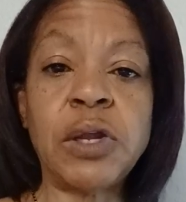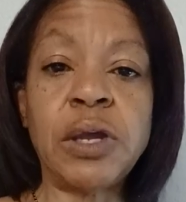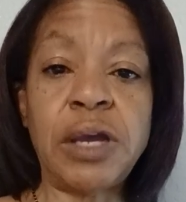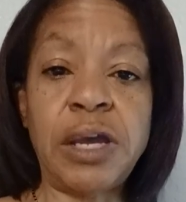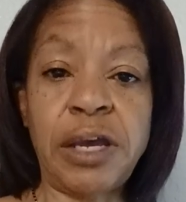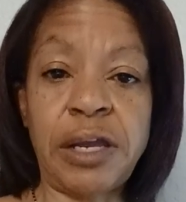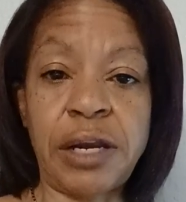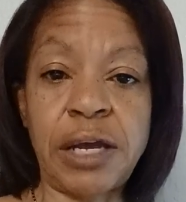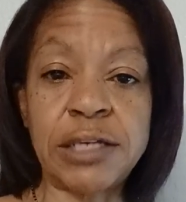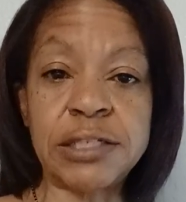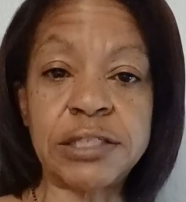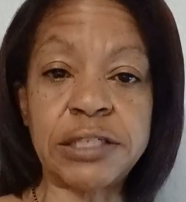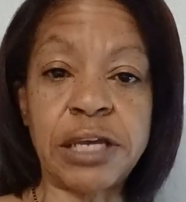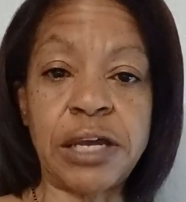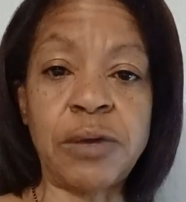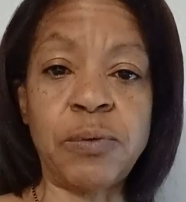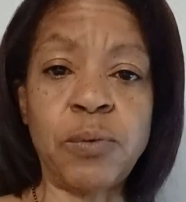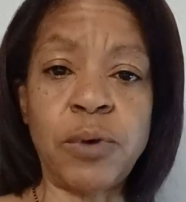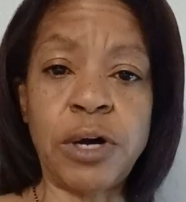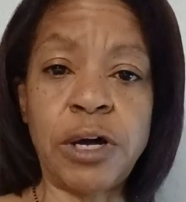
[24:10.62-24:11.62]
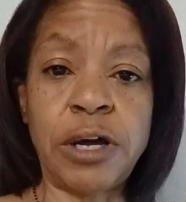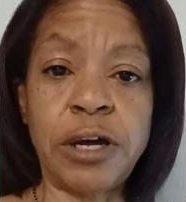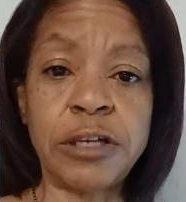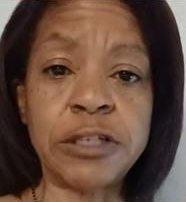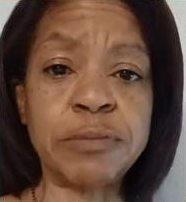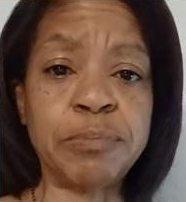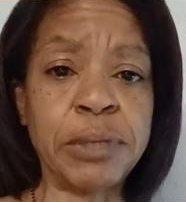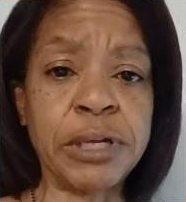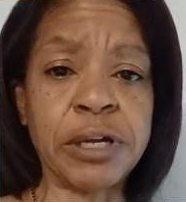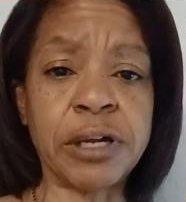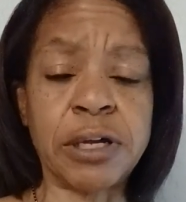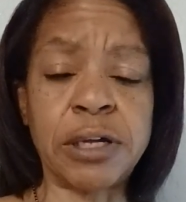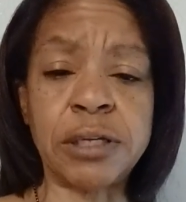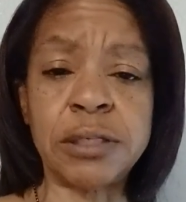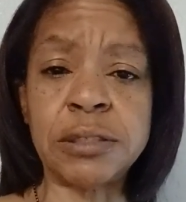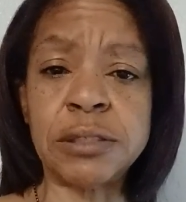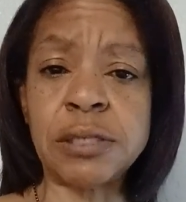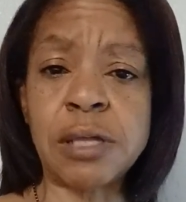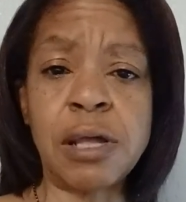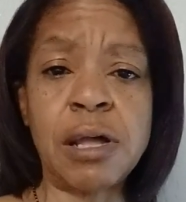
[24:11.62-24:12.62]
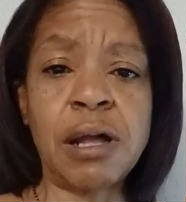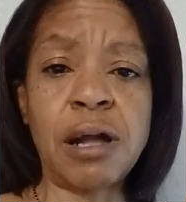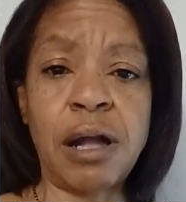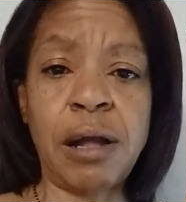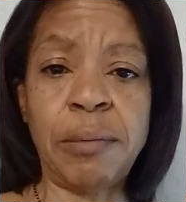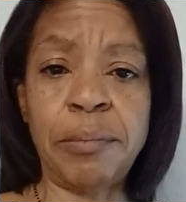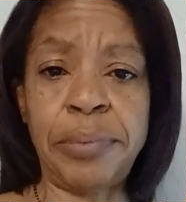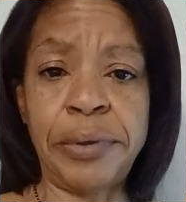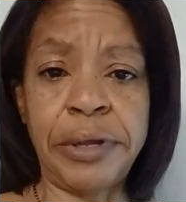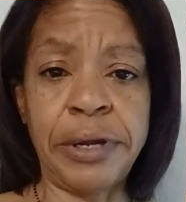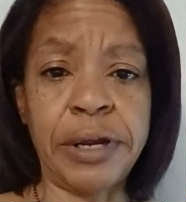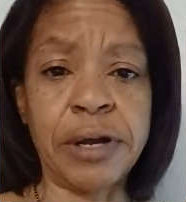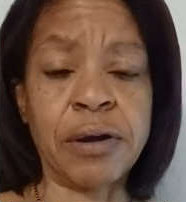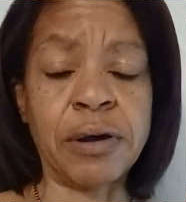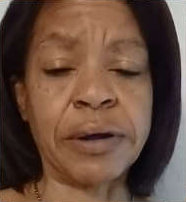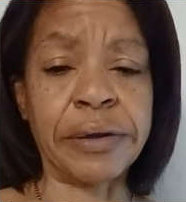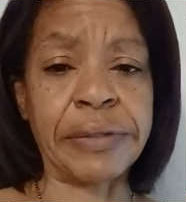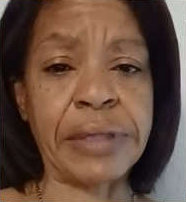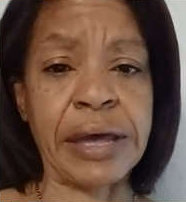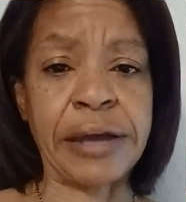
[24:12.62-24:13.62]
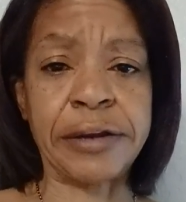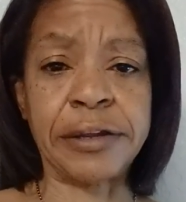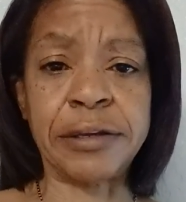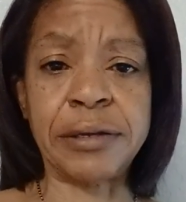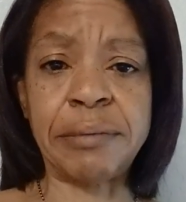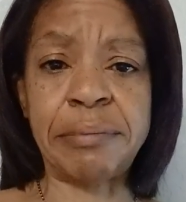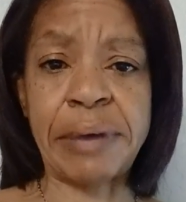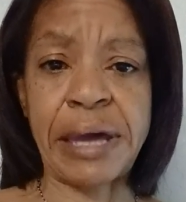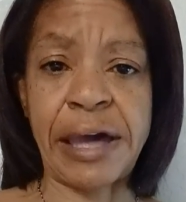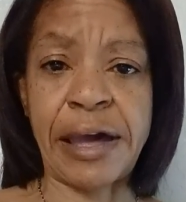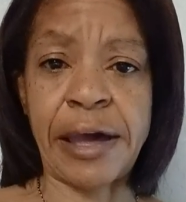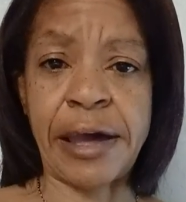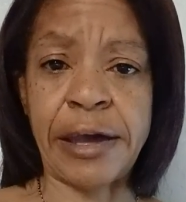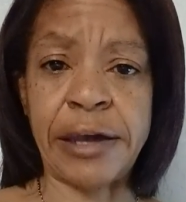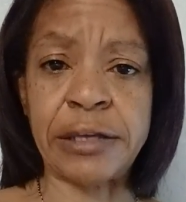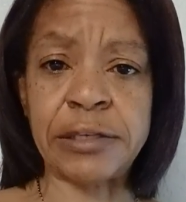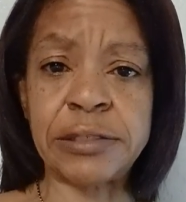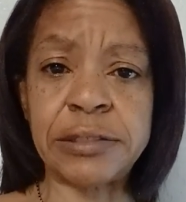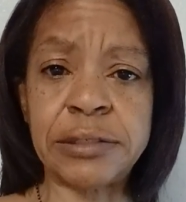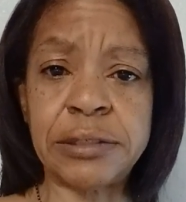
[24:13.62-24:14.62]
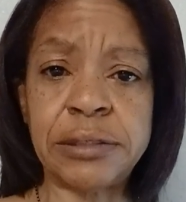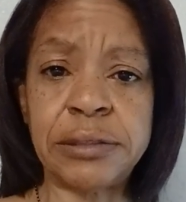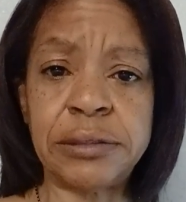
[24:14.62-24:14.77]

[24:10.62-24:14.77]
And I say was because I'm putting all that in the past.